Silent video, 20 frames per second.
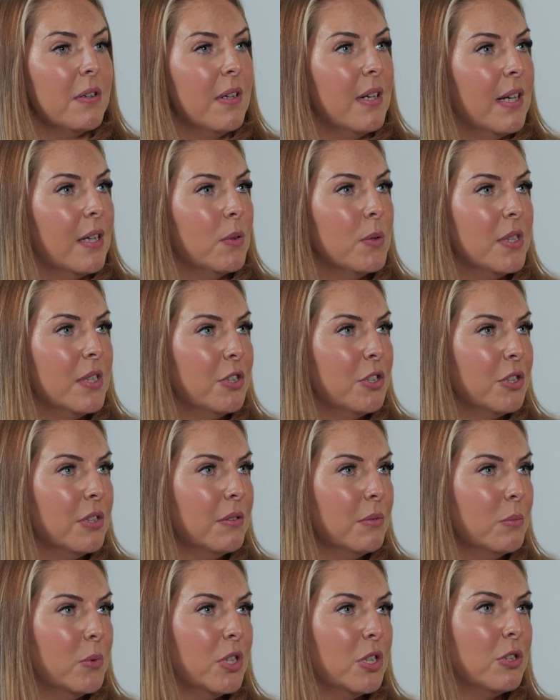on an
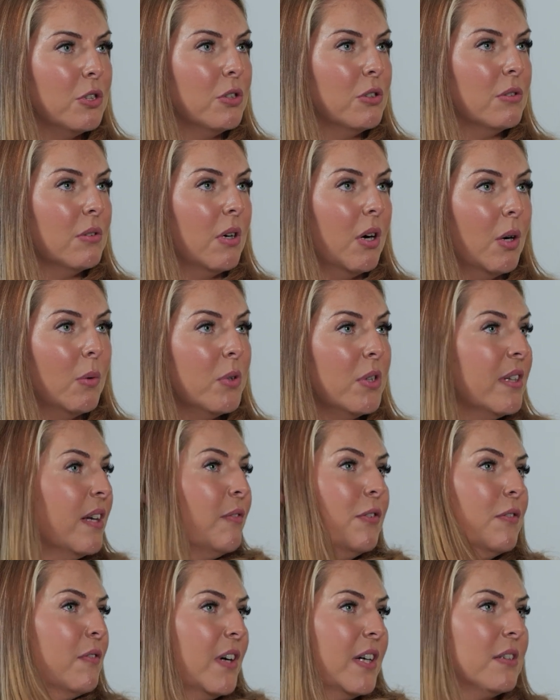acquisition, which I would
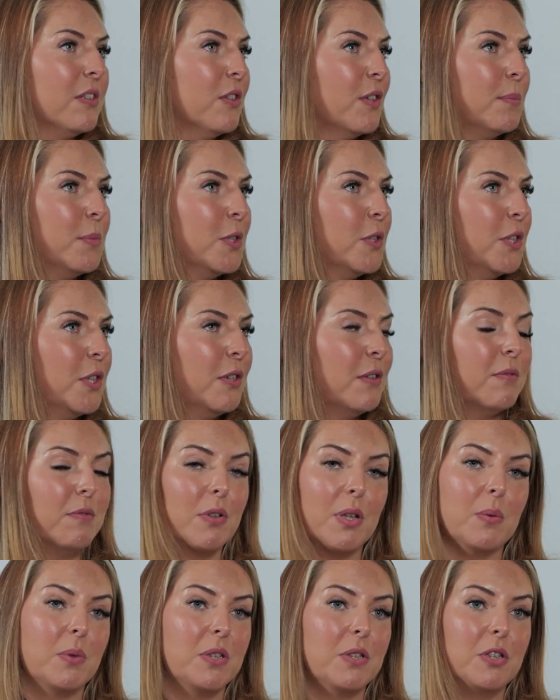never have had time to do if
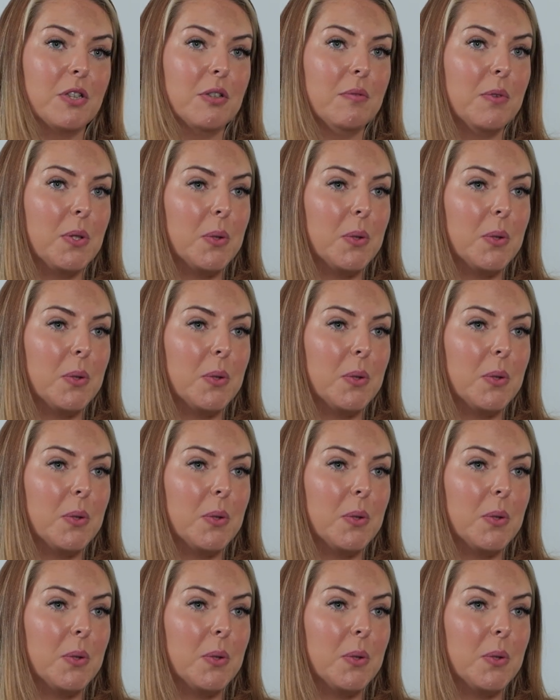I was doing